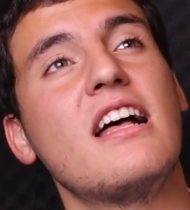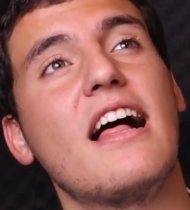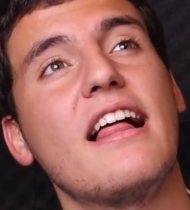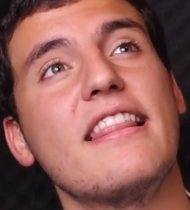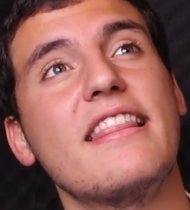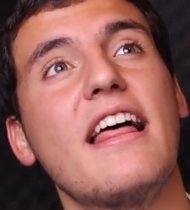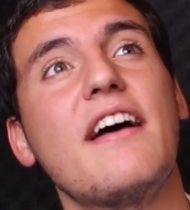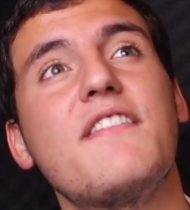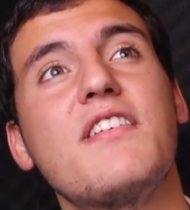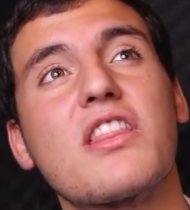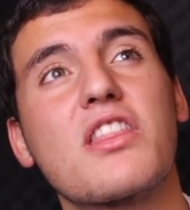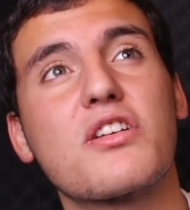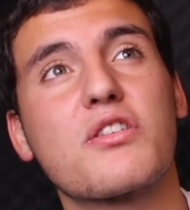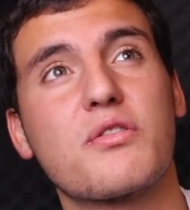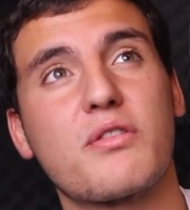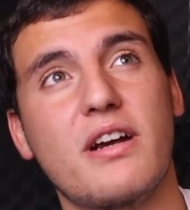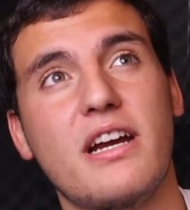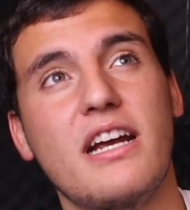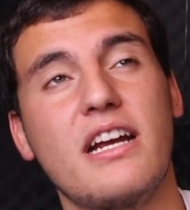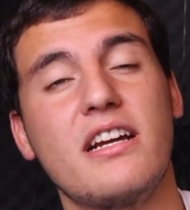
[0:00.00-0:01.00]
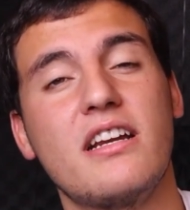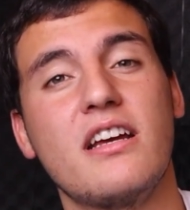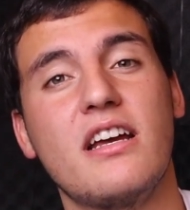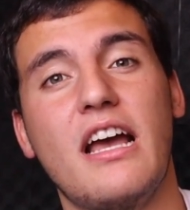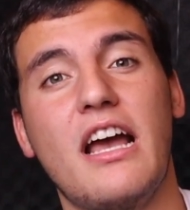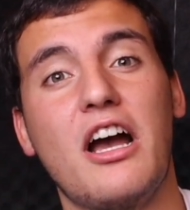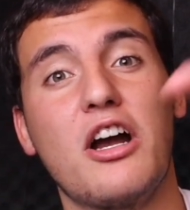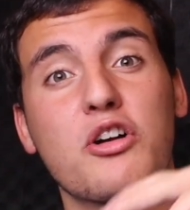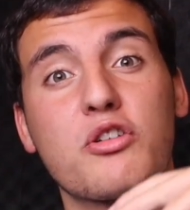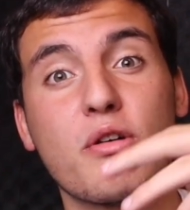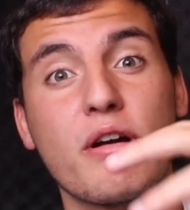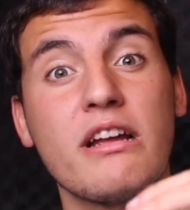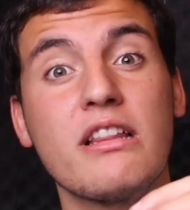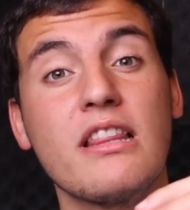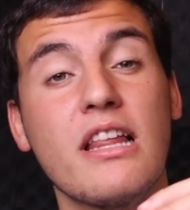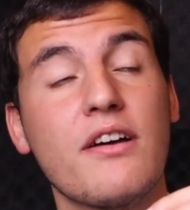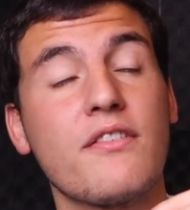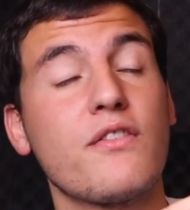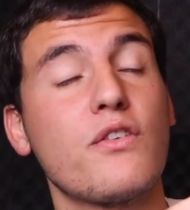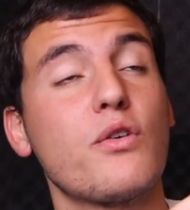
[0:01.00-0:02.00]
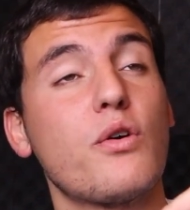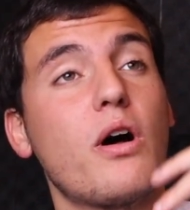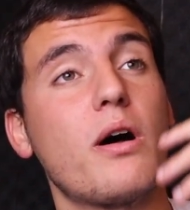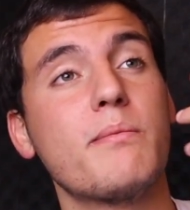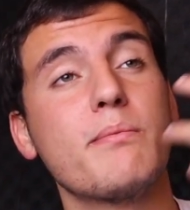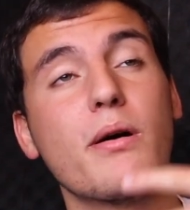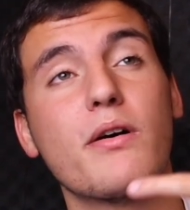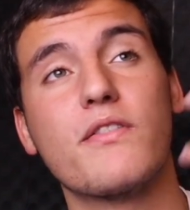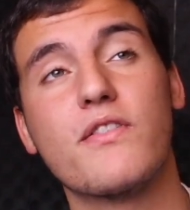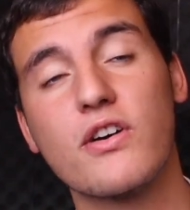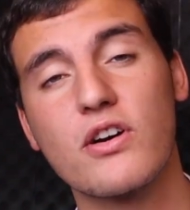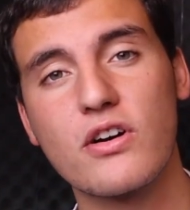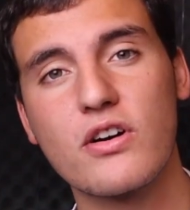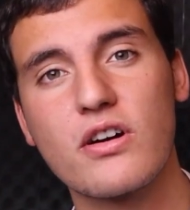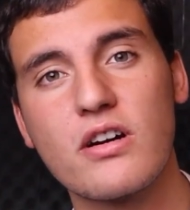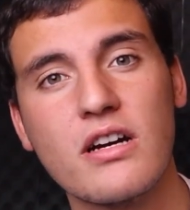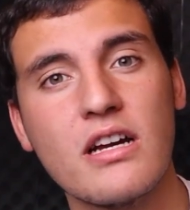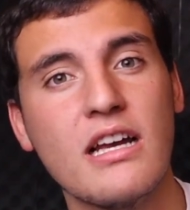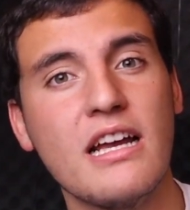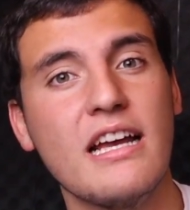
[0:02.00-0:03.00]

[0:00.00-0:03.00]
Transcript: 11th grade, a grade level above her,